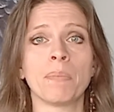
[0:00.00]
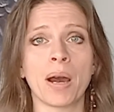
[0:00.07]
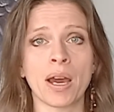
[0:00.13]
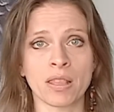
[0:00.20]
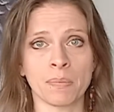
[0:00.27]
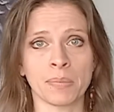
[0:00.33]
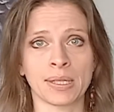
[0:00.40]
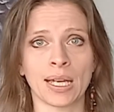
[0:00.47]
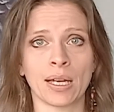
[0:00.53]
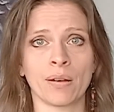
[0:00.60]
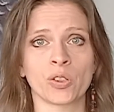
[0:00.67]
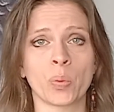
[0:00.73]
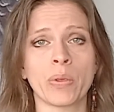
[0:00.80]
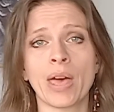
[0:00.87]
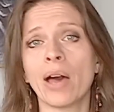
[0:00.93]
by
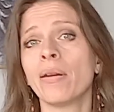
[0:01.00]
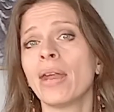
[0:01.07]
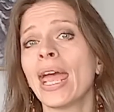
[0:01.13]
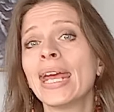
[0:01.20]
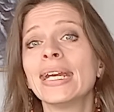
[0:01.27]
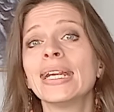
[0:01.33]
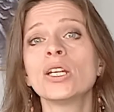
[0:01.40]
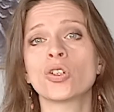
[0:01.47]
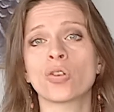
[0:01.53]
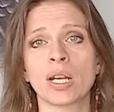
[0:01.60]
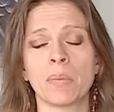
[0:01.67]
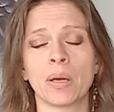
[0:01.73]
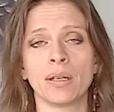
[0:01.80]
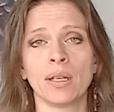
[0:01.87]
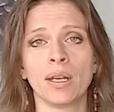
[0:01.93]
themselves without any
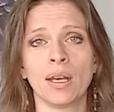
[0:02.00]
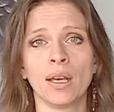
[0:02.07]
treatment,